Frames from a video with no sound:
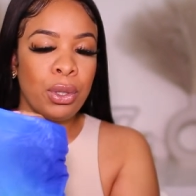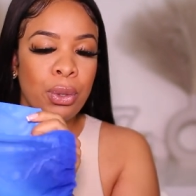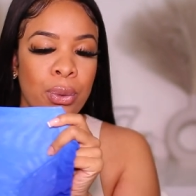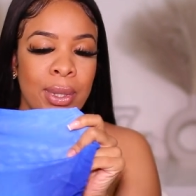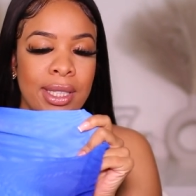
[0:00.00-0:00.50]

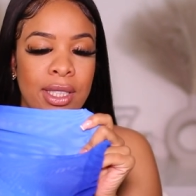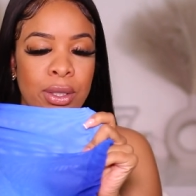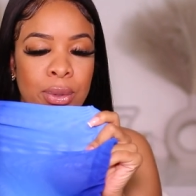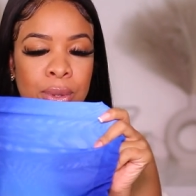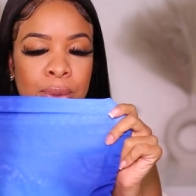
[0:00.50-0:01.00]
cute. It's
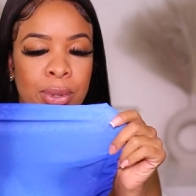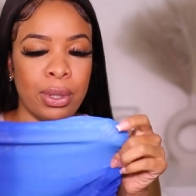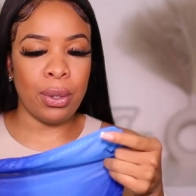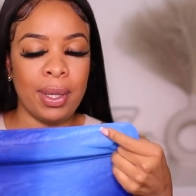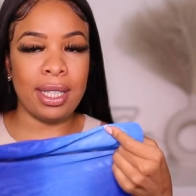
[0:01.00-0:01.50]
see-through,
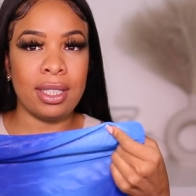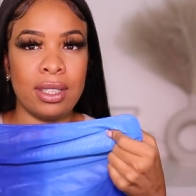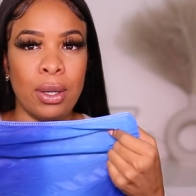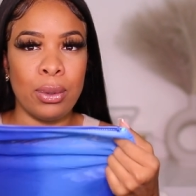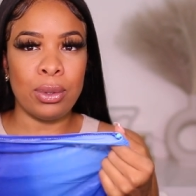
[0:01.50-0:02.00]
so it
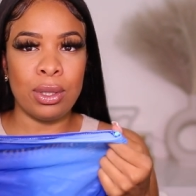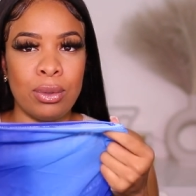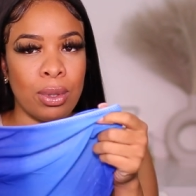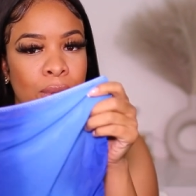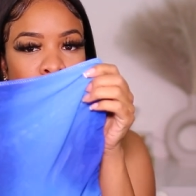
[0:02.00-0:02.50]
just goes,
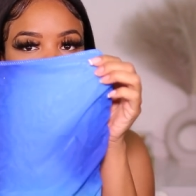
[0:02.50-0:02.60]
throws